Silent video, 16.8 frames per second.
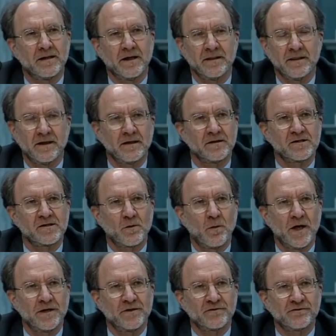I think it's
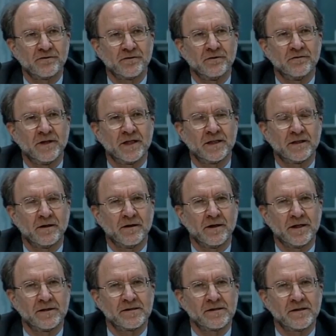quite true that there are
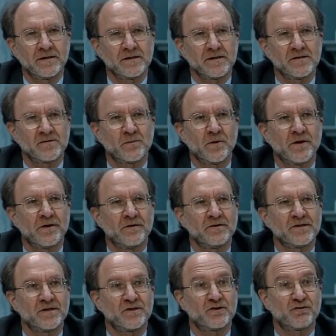instances where there
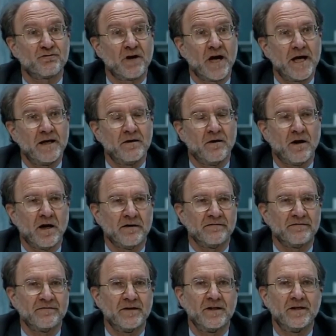is a
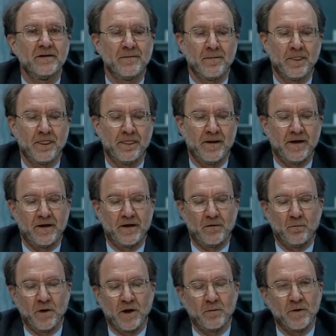trade-off
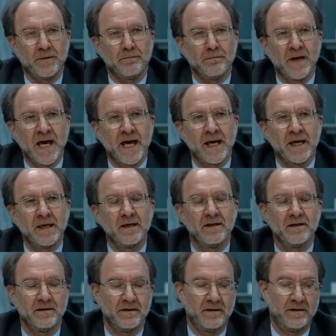where we
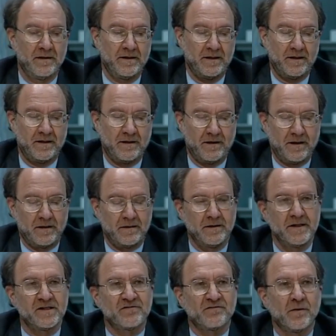may, at
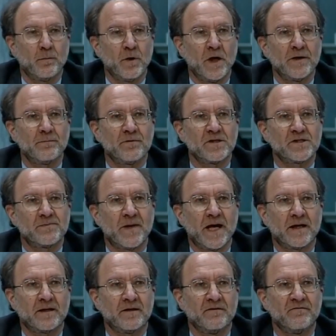least from one
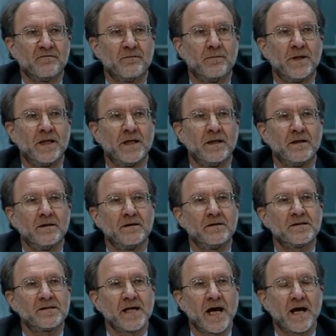perspective, be
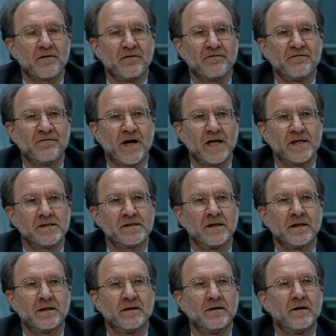
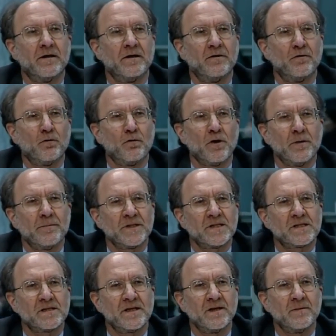sacrificing
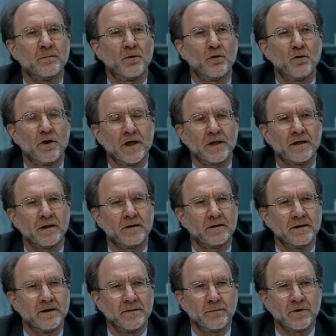enormously important
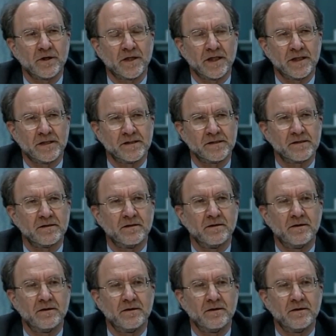liberties